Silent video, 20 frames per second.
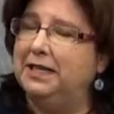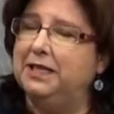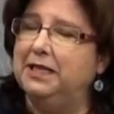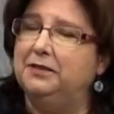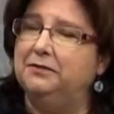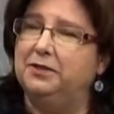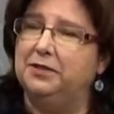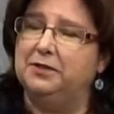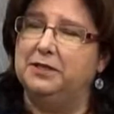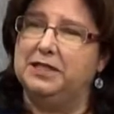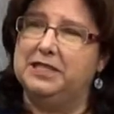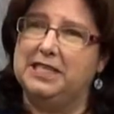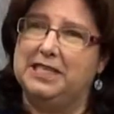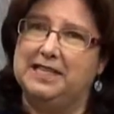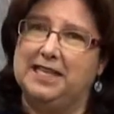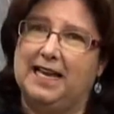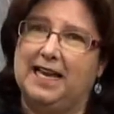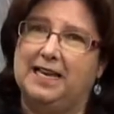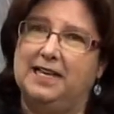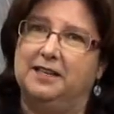and influence
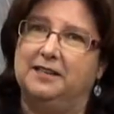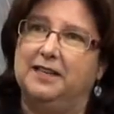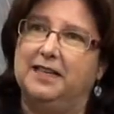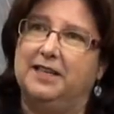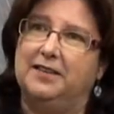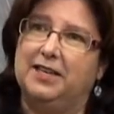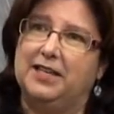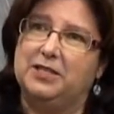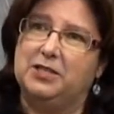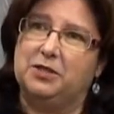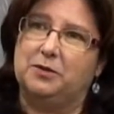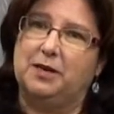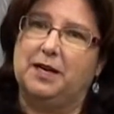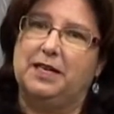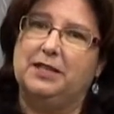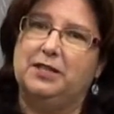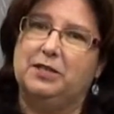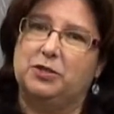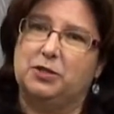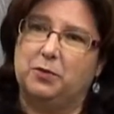in that area, that's
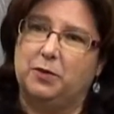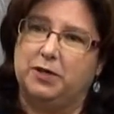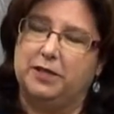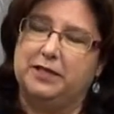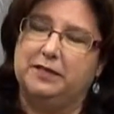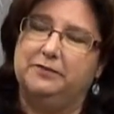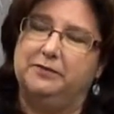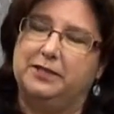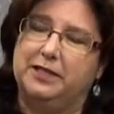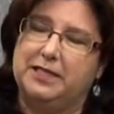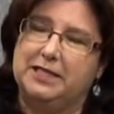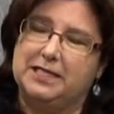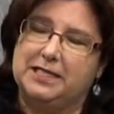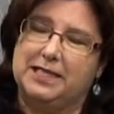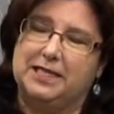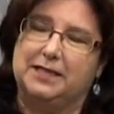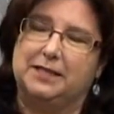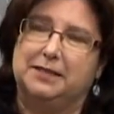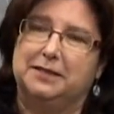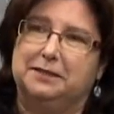right. There's wealthy friends
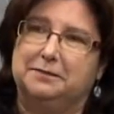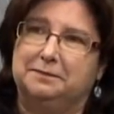there.